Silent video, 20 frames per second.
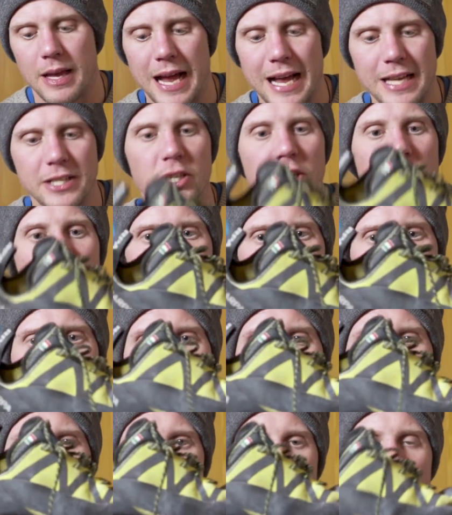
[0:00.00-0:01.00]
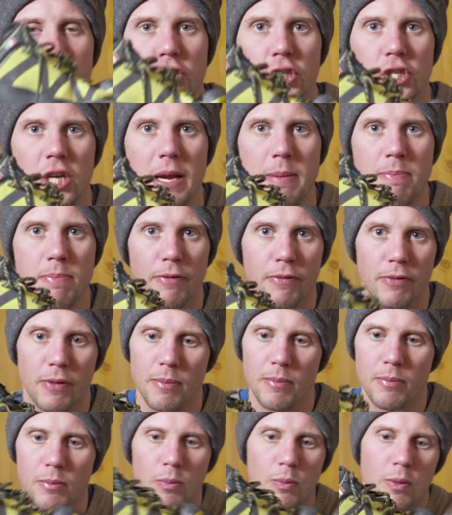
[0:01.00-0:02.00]
as you can see from the sort of shape of
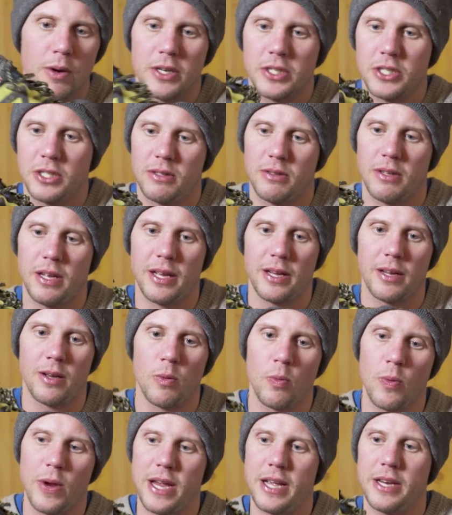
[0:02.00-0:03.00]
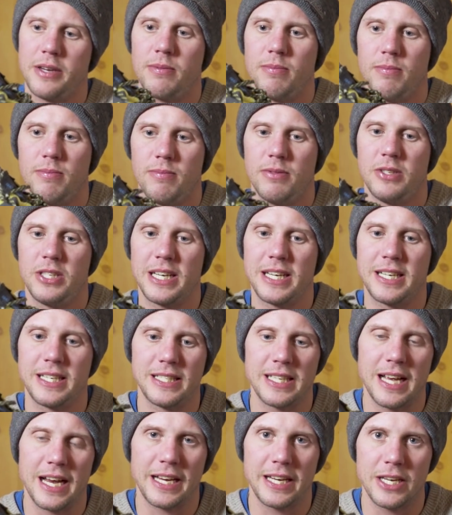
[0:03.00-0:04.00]
them, where it's like a weird
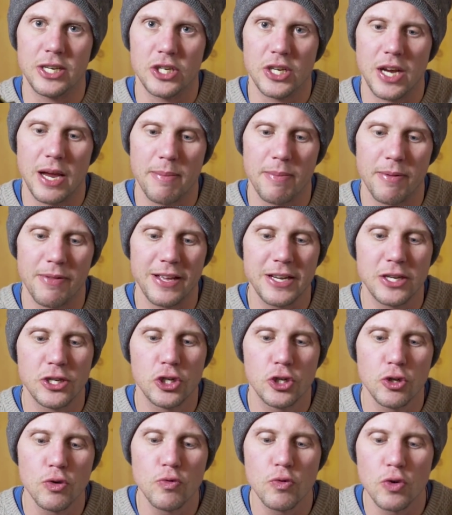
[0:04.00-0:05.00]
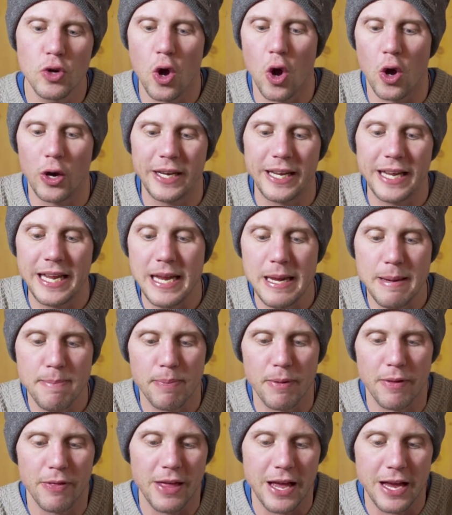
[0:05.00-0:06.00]
zigzaggy shape, they do not
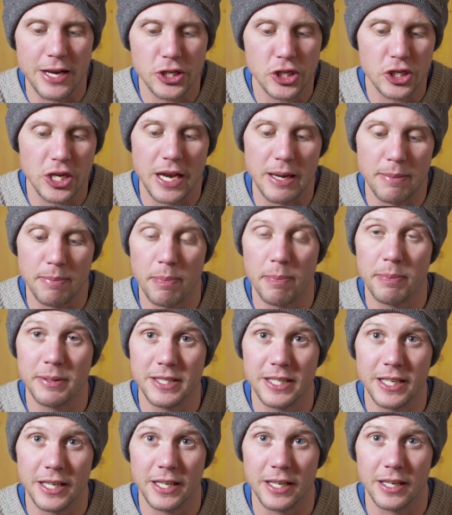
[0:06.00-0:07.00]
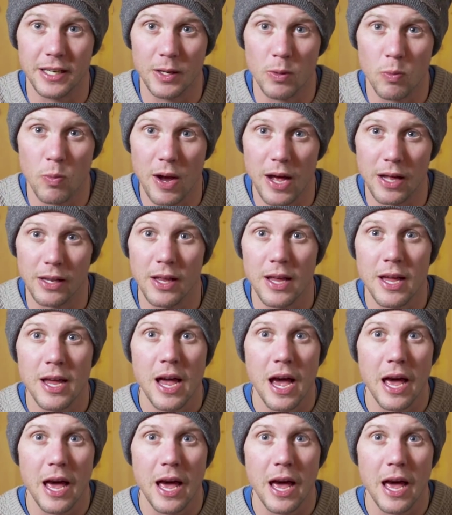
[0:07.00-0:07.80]
keep their shape particularly well.